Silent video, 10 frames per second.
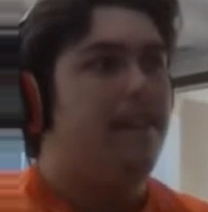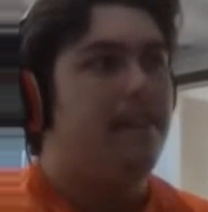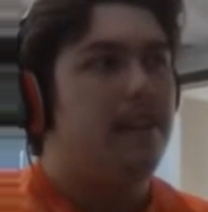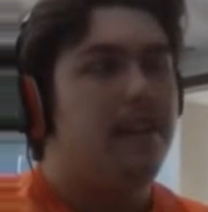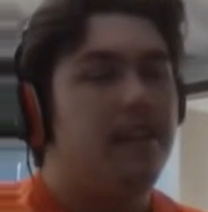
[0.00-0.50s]

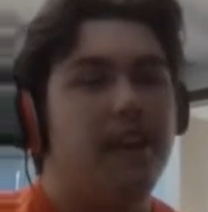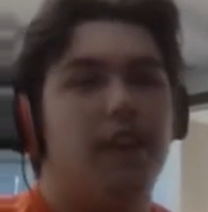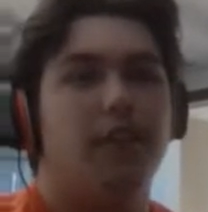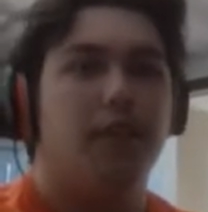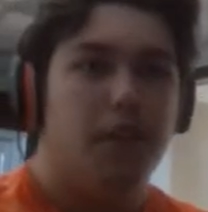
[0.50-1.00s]
This thing can
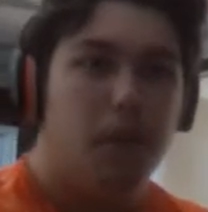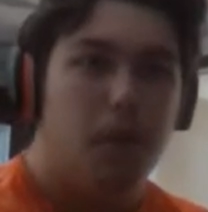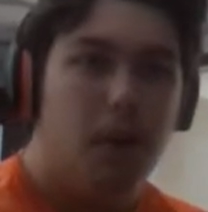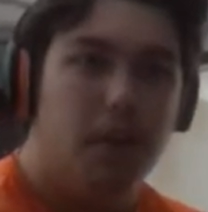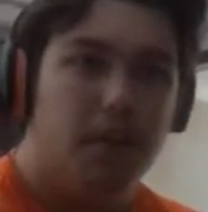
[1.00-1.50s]
also go through
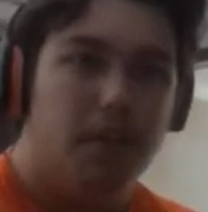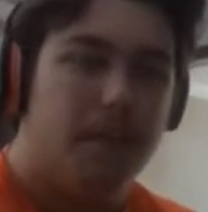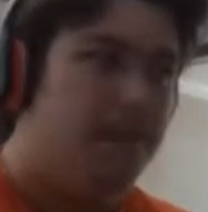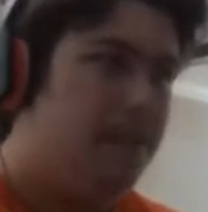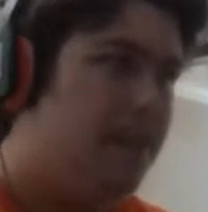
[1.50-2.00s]
walls.
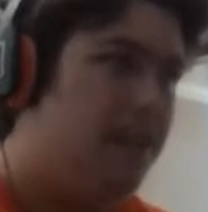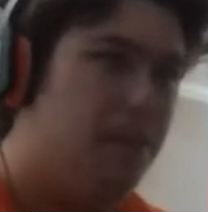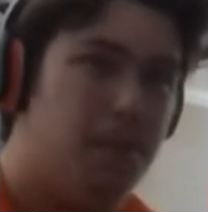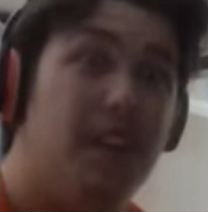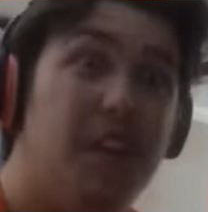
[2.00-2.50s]

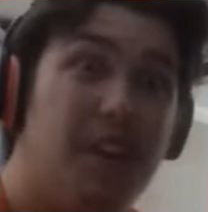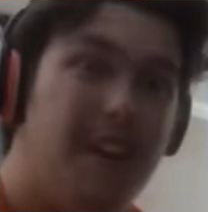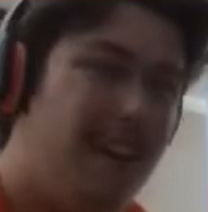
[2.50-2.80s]
It's really good.